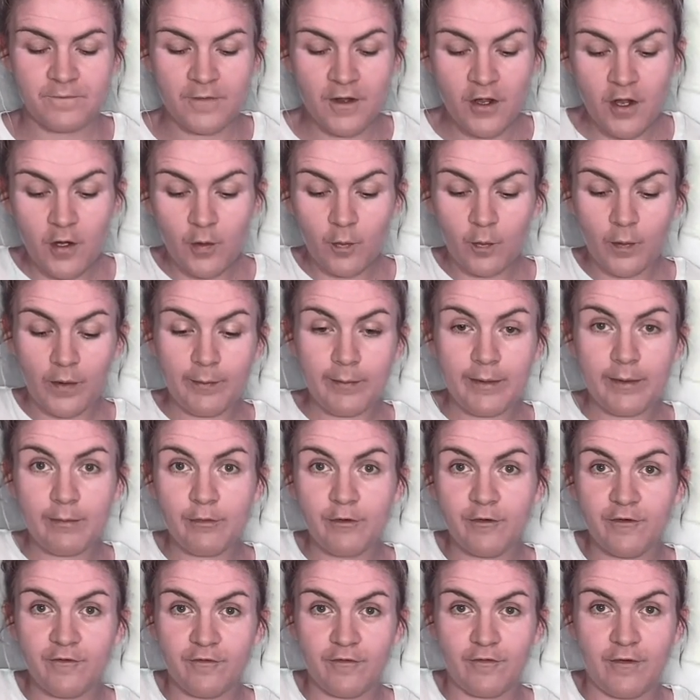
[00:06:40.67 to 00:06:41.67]
When we
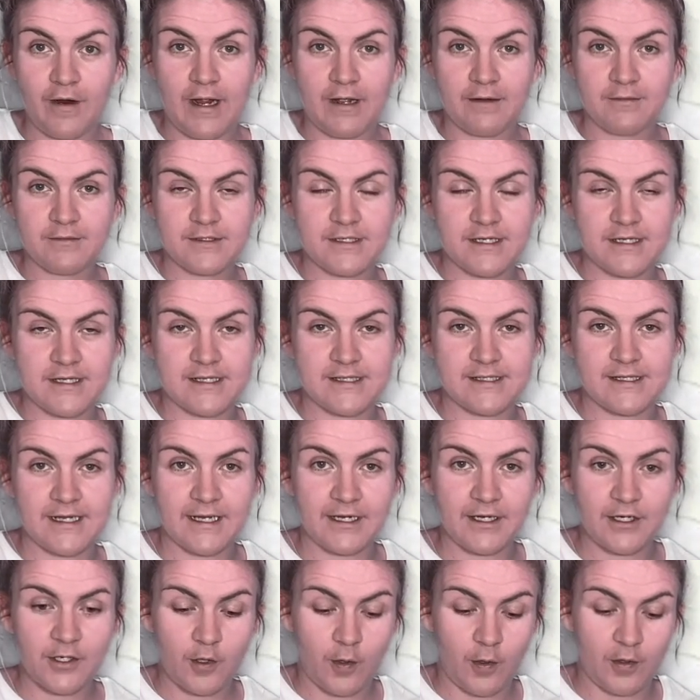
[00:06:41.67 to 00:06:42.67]
move round to the second
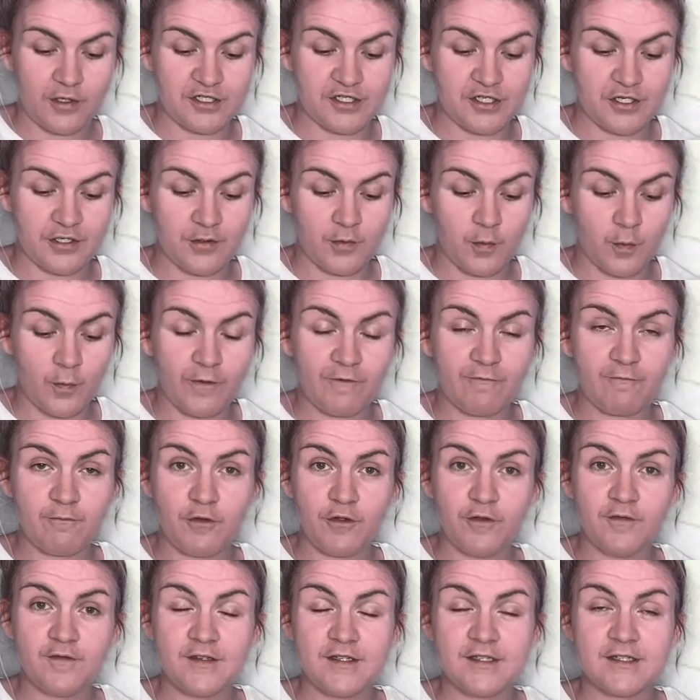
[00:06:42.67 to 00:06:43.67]
quadrant, we've moved
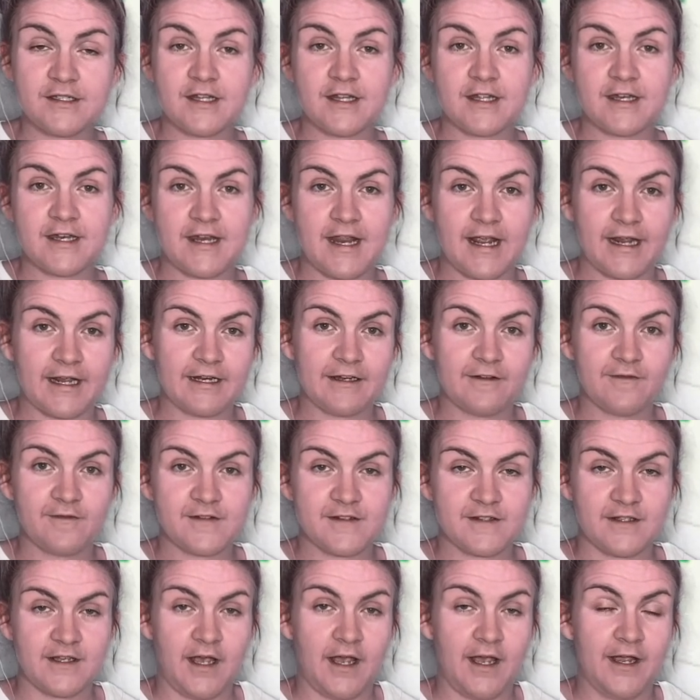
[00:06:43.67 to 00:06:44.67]
into the negative
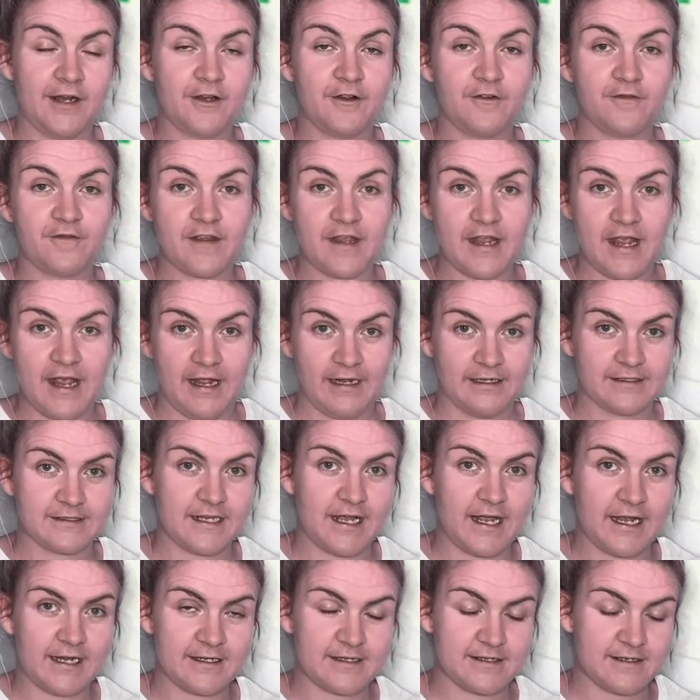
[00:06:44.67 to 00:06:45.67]
side of the
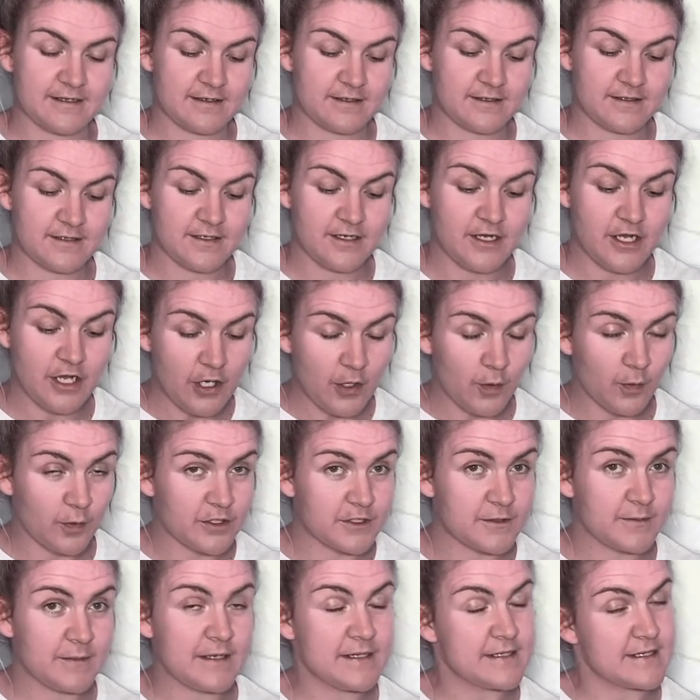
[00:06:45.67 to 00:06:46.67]
x-axis, which
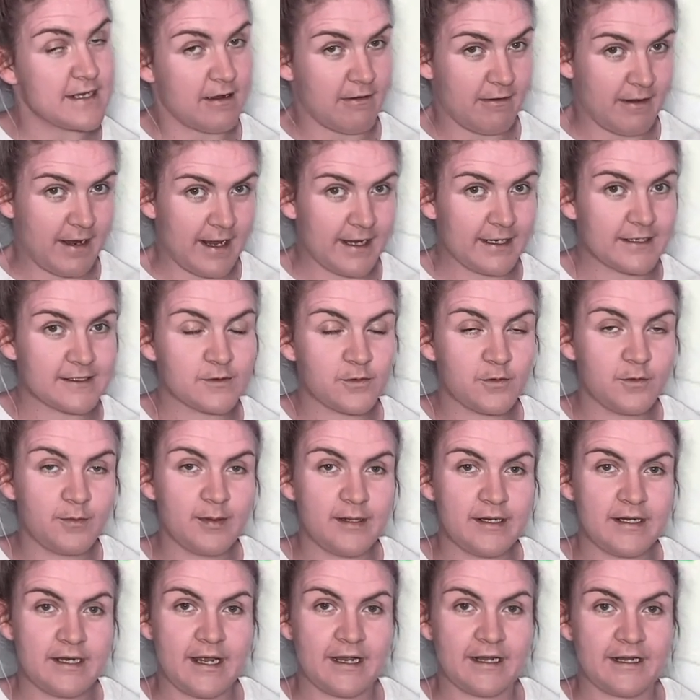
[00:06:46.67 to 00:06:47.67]
means our x will be
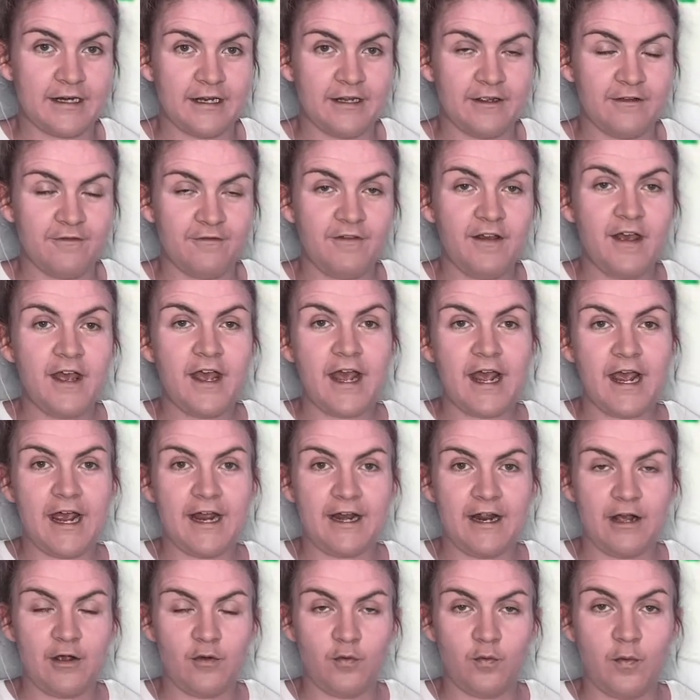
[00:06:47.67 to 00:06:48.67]
negative and
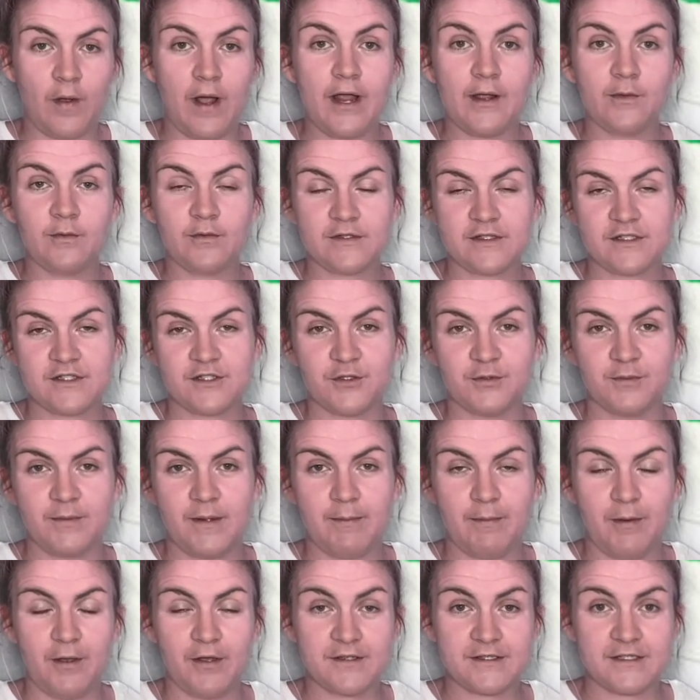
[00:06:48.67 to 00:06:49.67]
our y will still be
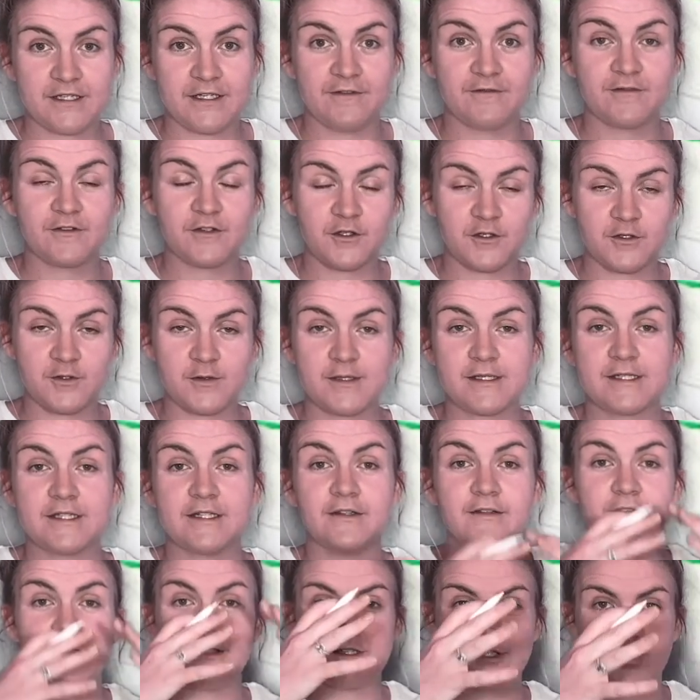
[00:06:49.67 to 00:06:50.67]
positive because we're still at
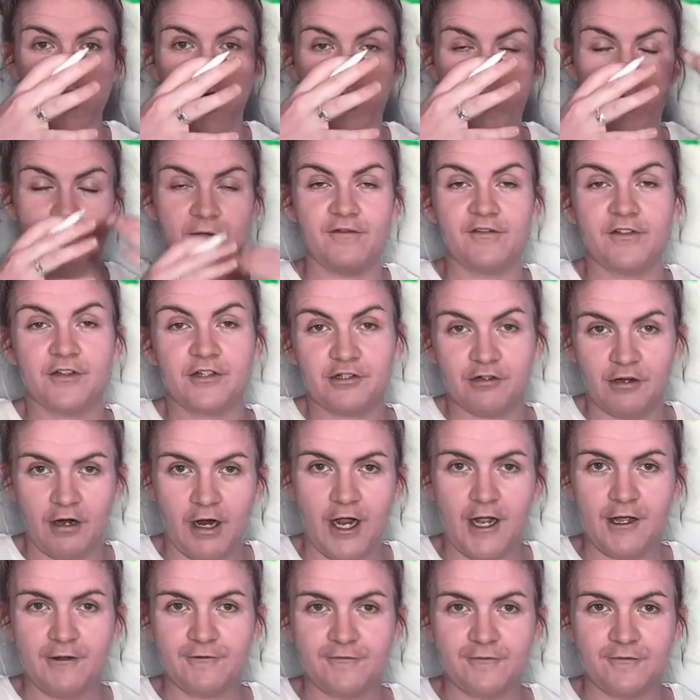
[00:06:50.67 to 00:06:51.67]
the top of the
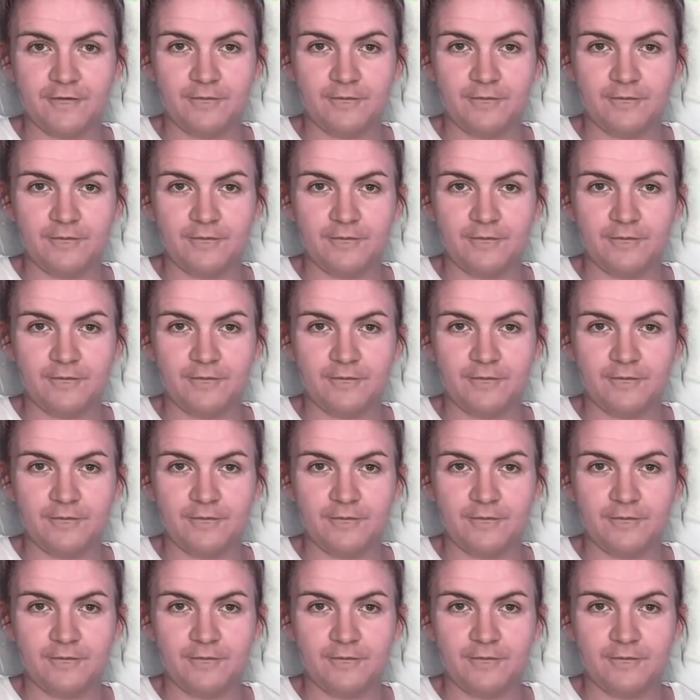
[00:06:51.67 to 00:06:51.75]
graph.